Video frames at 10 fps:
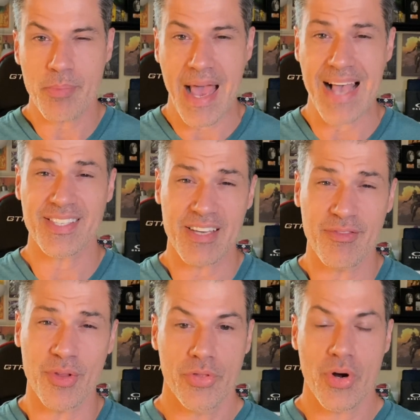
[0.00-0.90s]
passed,
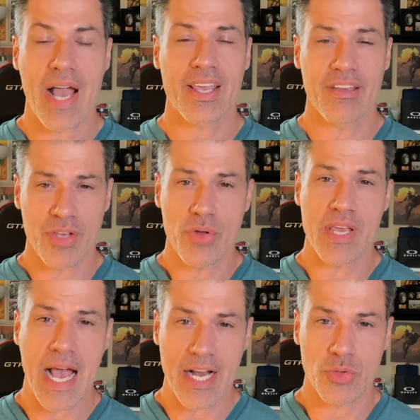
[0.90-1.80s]
even though they're not giving you
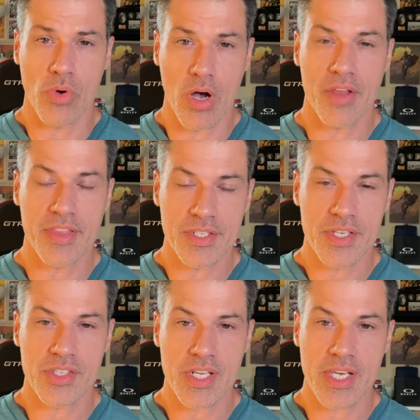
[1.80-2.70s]
the actual
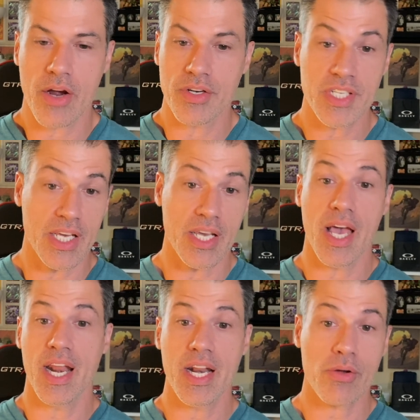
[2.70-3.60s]
authenticity guarantee.
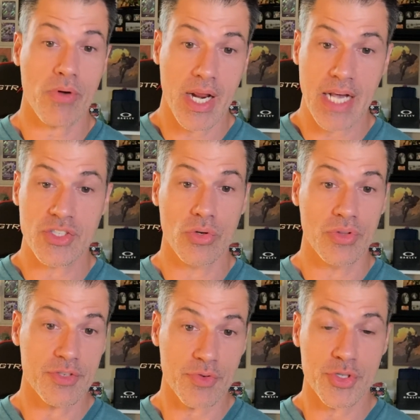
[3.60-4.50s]
At any rate, I sold
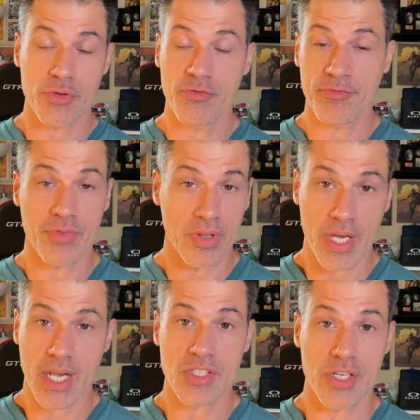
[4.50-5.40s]
these for
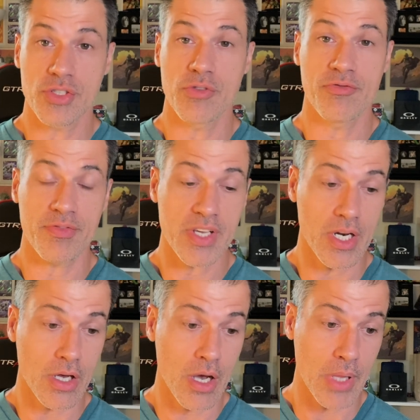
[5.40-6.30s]
$250 in
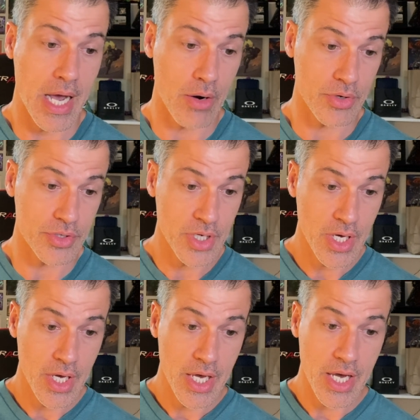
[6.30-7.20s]
a couple of hours,
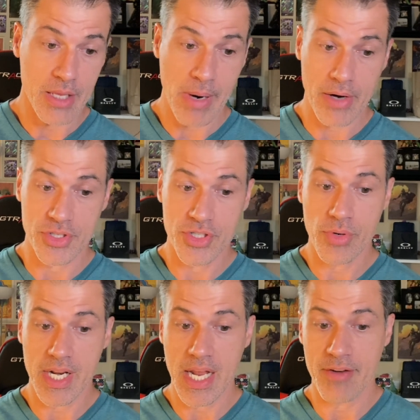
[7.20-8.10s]
and the buyer is
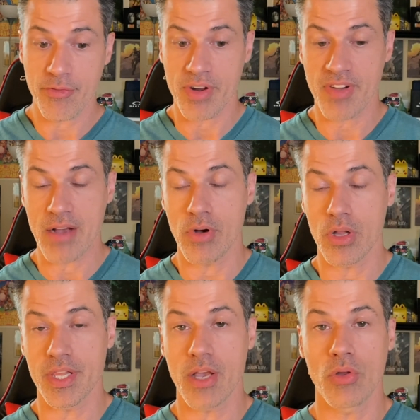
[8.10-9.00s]
$289.45 all
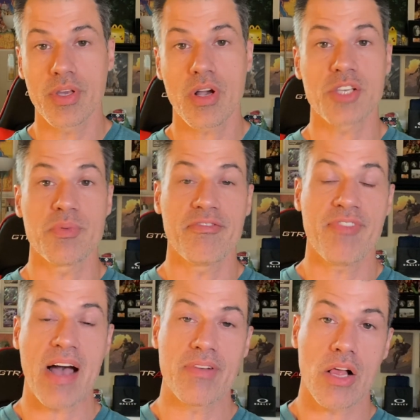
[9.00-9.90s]
in. They only cost me
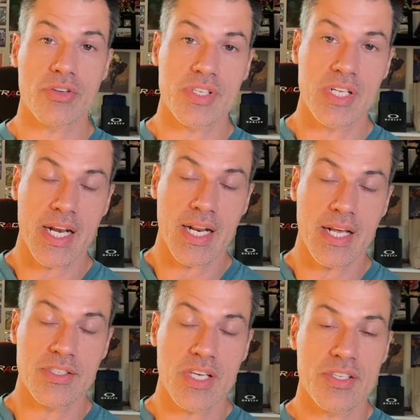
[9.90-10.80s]

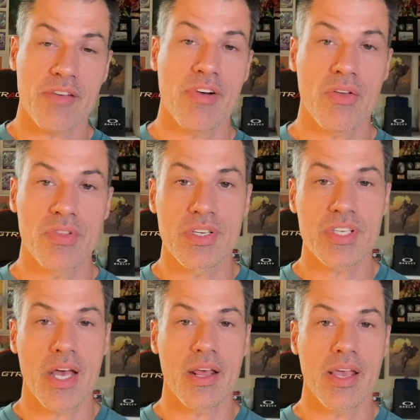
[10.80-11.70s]
$5.99. I found these
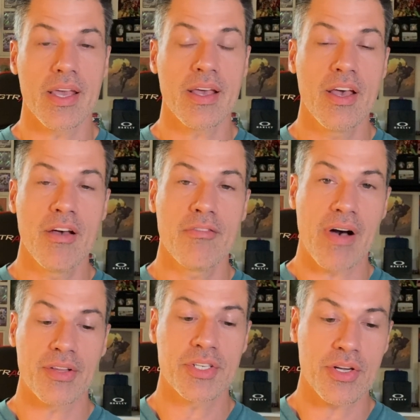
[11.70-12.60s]
at a
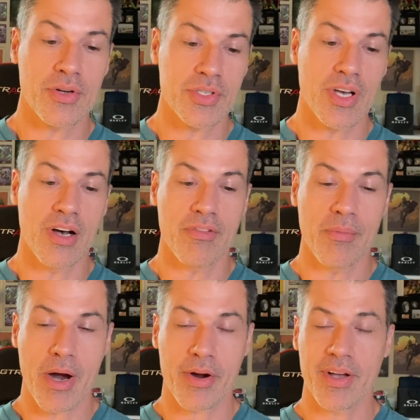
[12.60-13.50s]
Volunteers of
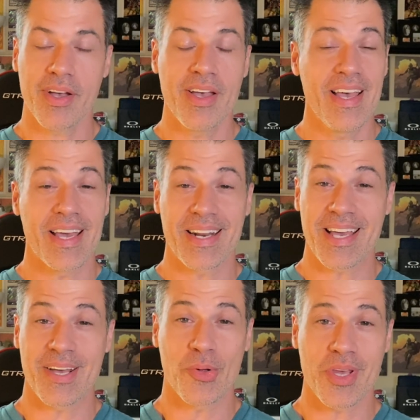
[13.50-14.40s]
America, and
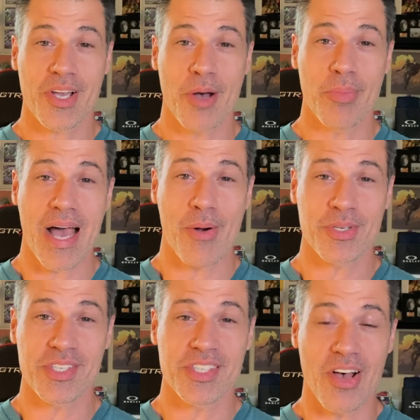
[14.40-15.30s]
again, only a couple of
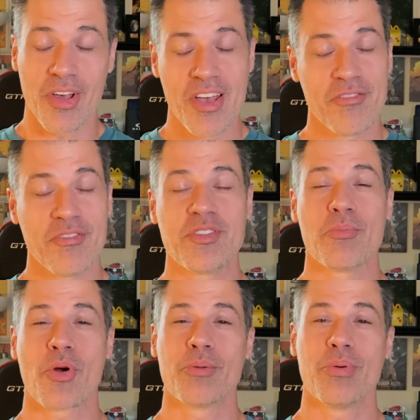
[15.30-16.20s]
hours to sell. 15
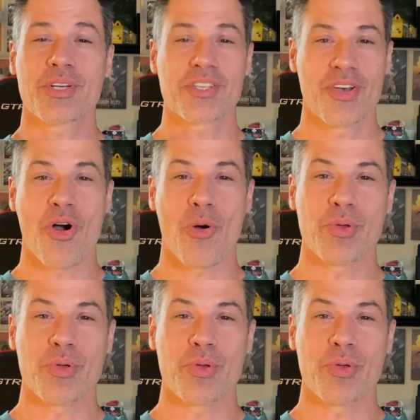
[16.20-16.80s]
more in the books. Hope you